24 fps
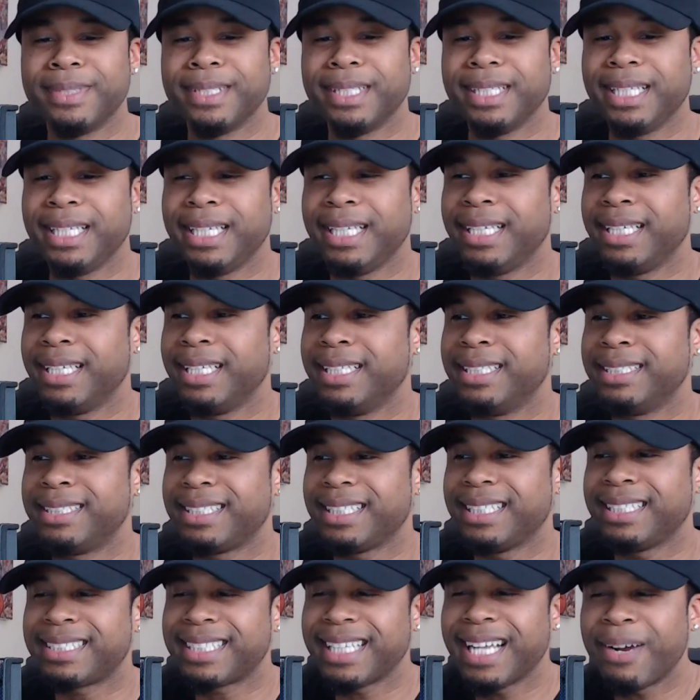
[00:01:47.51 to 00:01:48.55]

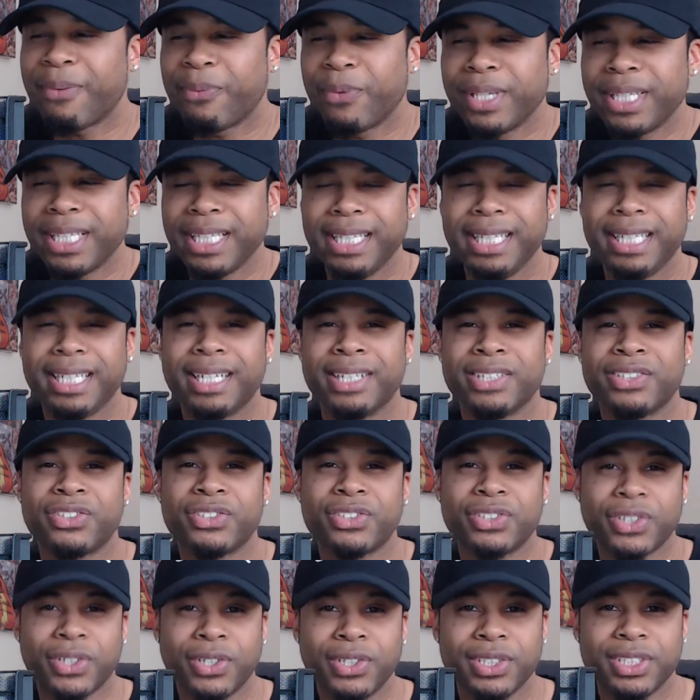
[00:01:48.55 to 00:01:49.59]
it's not really a
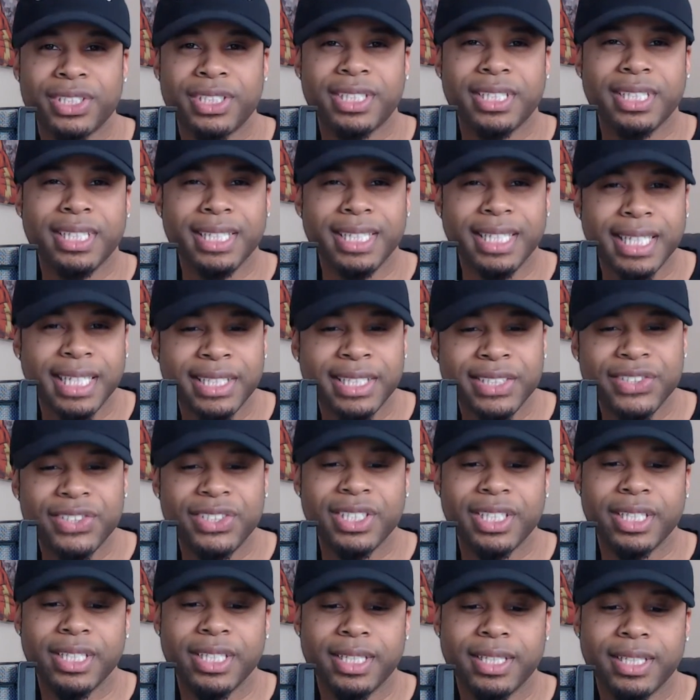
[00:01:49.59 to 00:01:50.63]
search
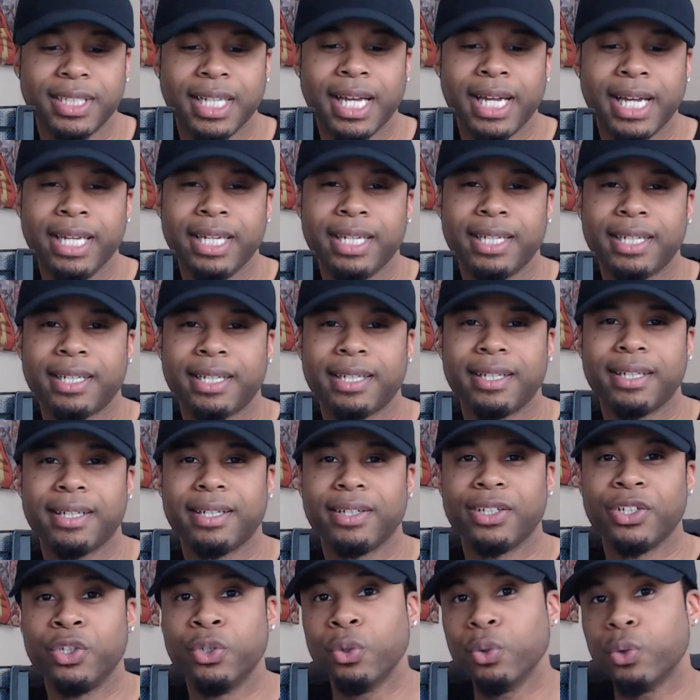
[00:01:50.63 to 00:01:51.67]
engine like
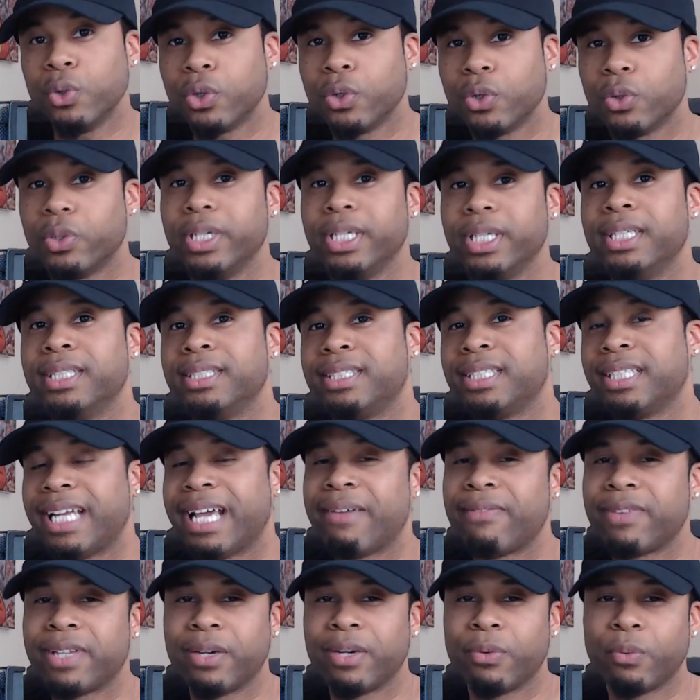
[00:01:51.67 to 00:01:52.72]
Google is, and
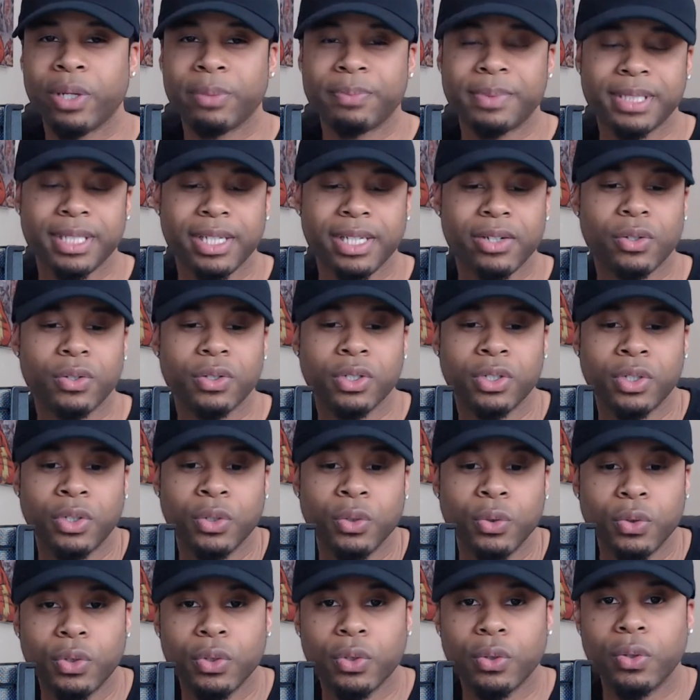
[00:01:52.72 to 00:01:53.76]
having that website on
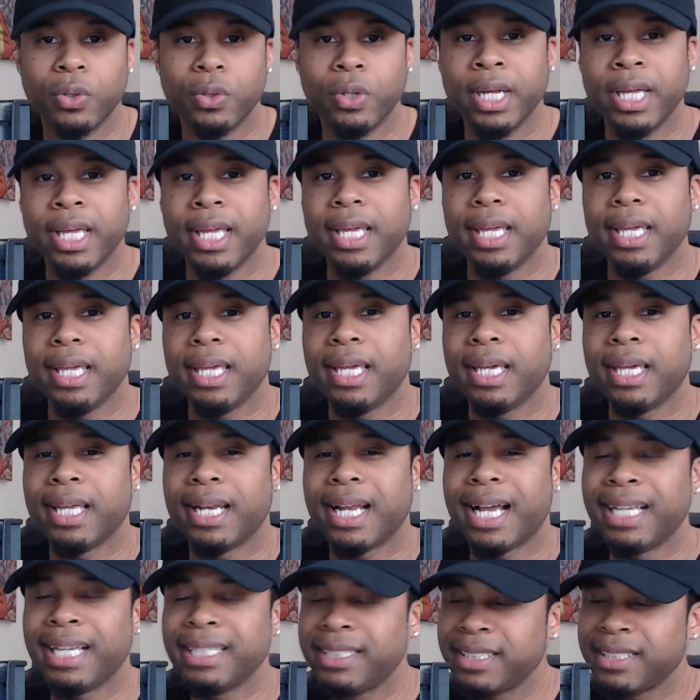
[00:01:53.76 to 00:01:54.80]
Google. And
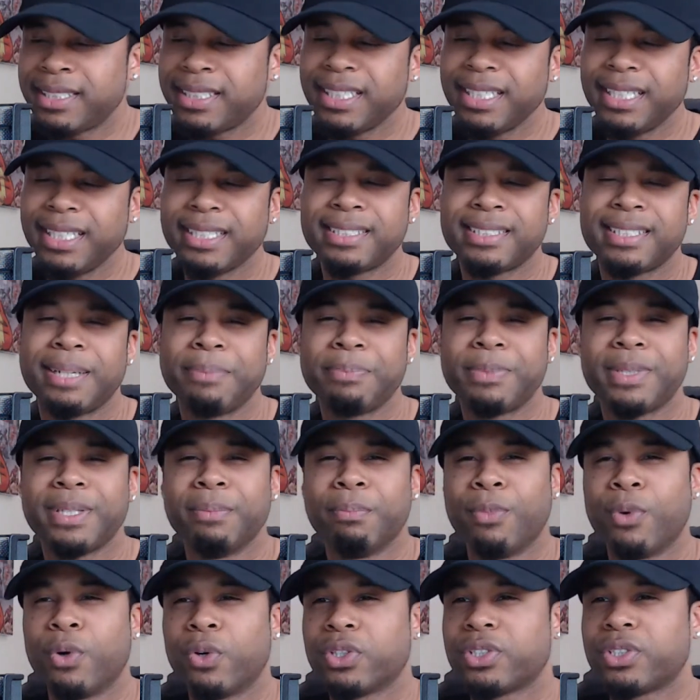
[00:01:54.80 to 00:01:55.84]
I just think it's something
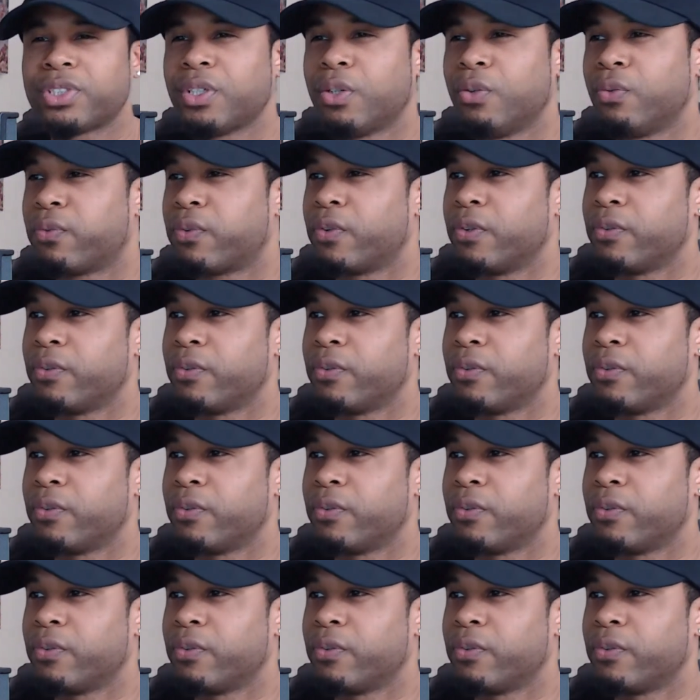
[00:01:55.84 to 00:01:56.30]
more so for